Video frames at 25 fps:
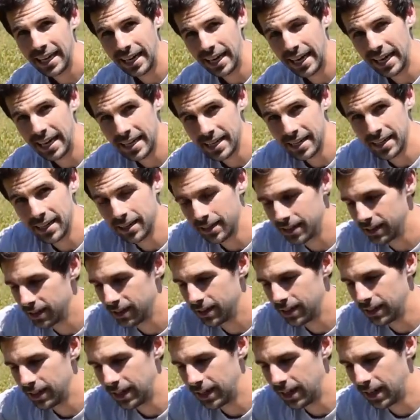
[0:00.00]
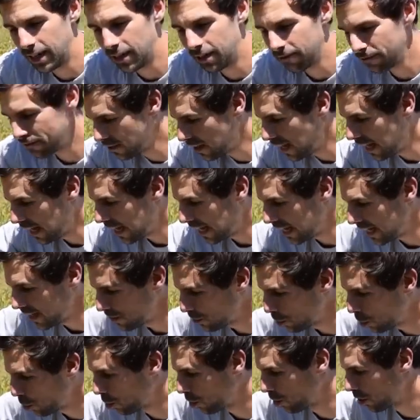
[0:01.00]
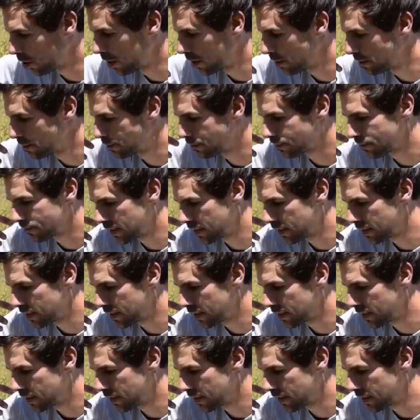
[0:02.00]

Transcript: And a fly, or